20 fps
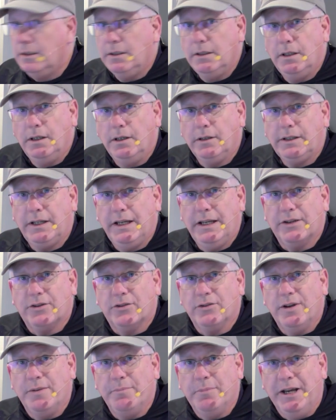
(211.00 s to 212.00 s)
Okay,
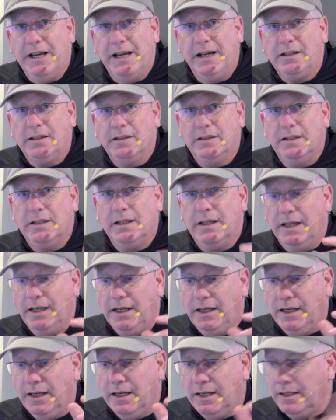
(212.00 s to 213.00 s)
so I'm back
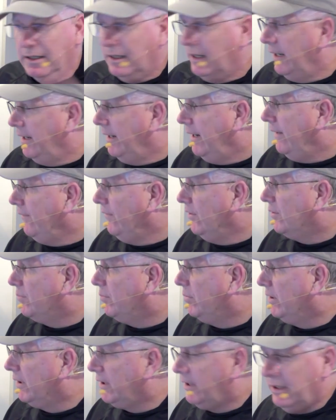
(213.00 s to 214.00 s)
and I have this
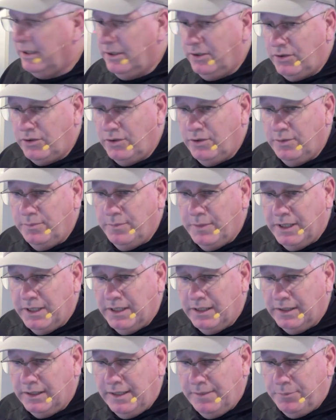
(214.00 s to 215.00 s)
plugged into my
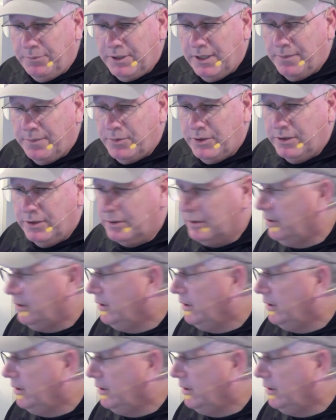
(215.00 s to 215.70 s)
laptop here,